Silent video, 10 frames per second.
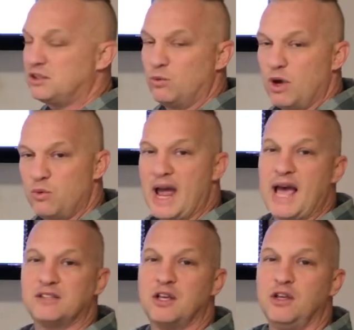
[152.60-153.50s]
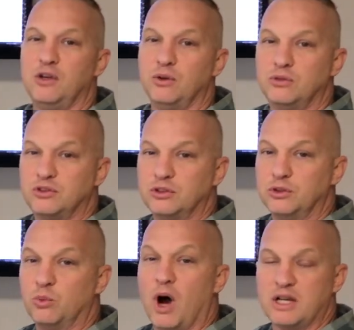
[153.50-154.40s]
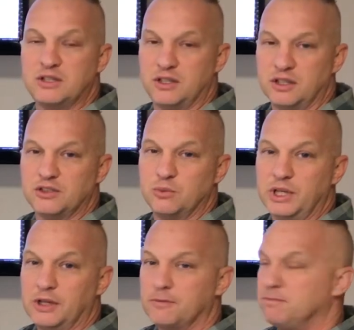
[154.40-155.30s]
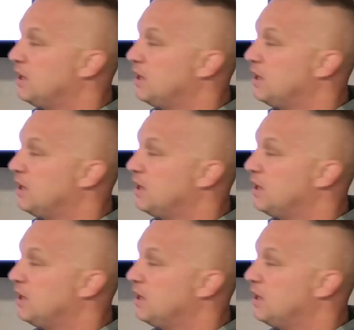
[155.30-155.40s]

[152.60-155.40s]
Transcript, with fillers: the one we're asking you to watch this week.